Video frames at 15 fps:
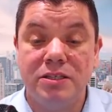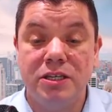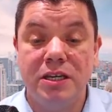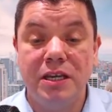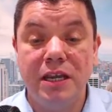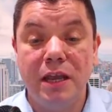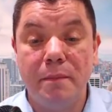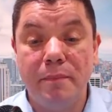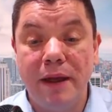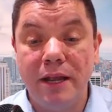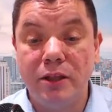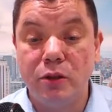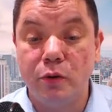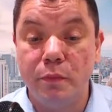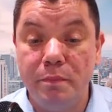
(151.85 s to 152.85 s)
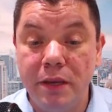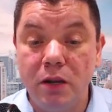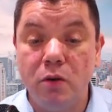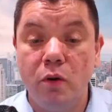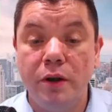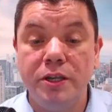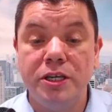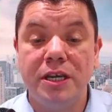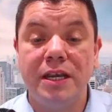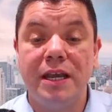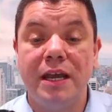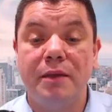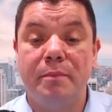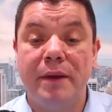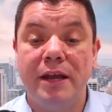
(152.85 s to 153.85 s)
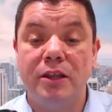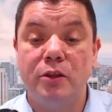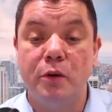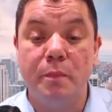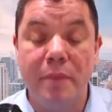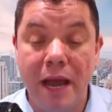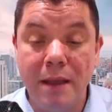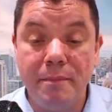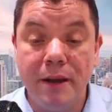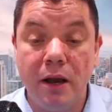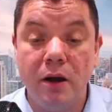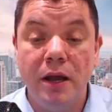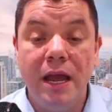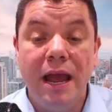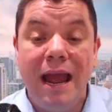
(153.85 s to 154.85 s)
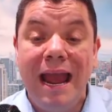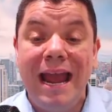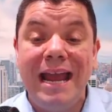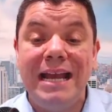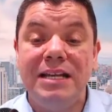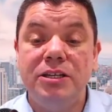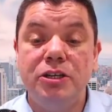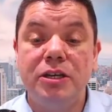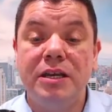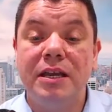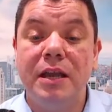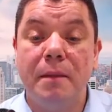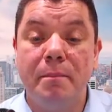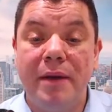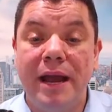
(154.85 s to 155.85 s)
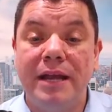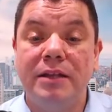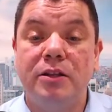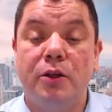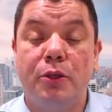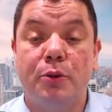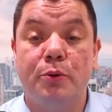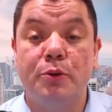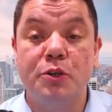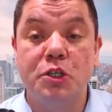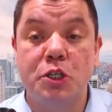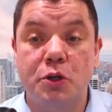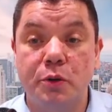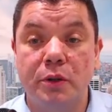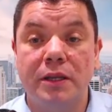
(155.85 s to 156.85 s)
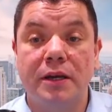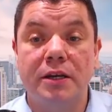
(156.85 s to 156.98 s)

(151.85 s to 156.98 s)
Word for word: So you can get paid through Bitcoin, you can get paid through PayPal, and you can get paid through Skrill.